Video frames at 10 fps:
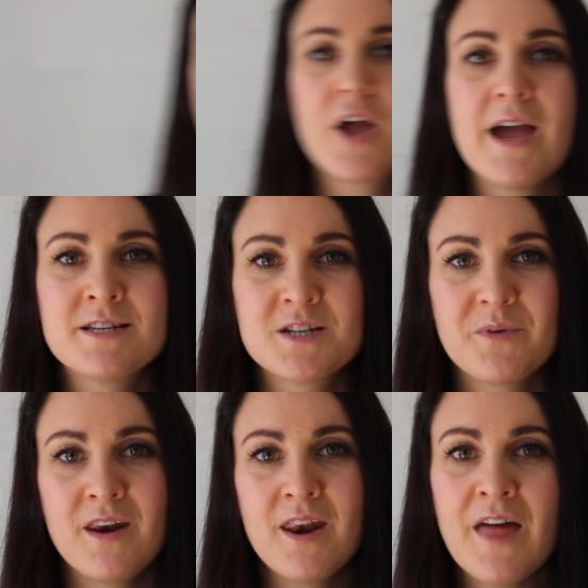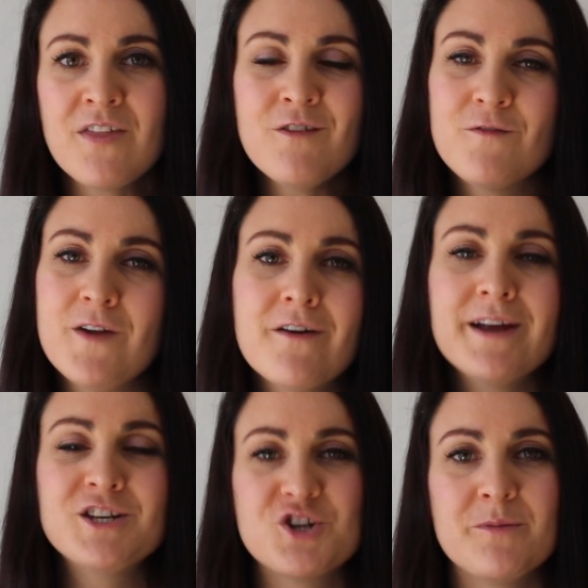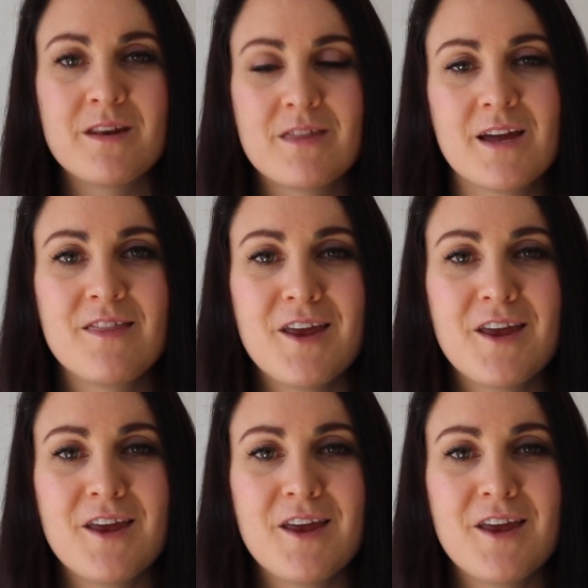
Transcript: Okay, so another very German thing